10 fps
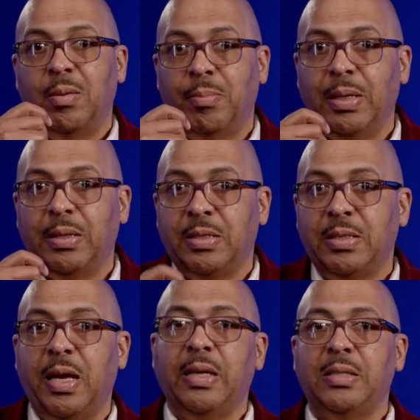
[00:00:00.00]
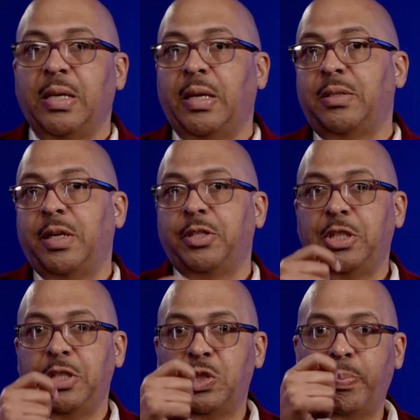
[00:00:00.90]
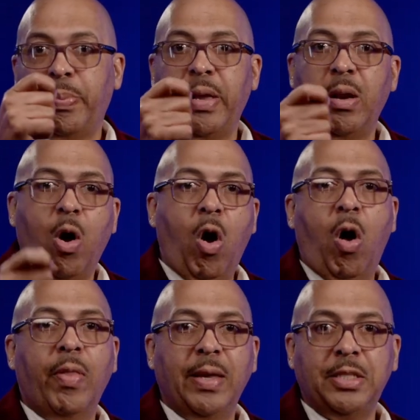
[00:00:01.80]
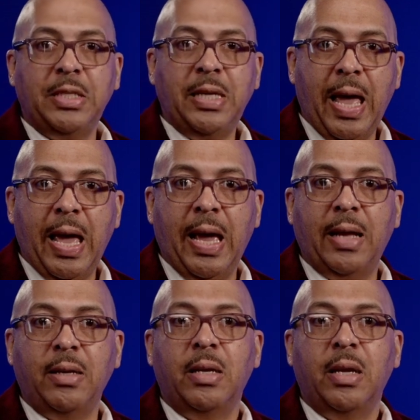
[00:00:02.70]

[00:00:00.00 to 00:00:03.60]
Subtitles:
but the text says that she spent all that she had